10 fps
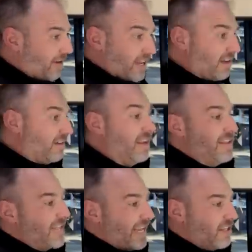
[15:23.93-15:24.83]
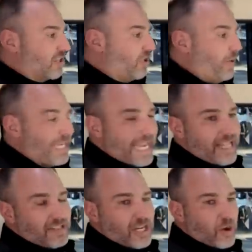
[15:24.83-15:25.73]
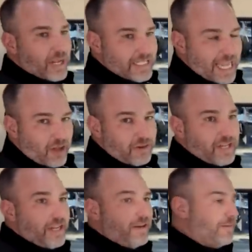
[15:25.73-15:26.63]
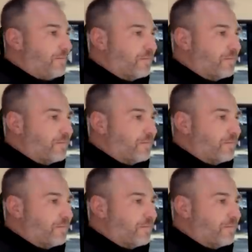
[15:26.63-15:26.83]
and they take this on the weekends. They go out of town in it.